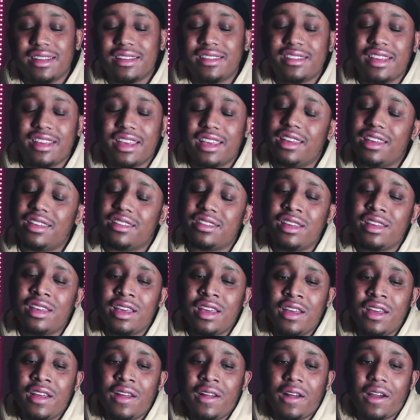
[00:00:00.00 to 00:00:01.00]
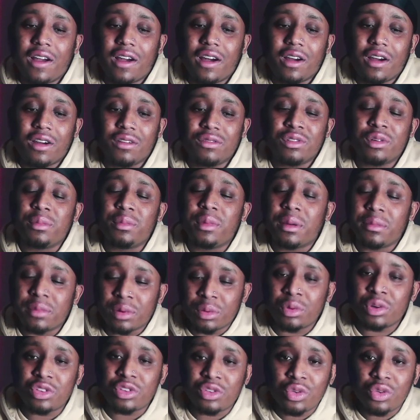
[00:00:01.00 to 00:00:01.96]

to say is um, remember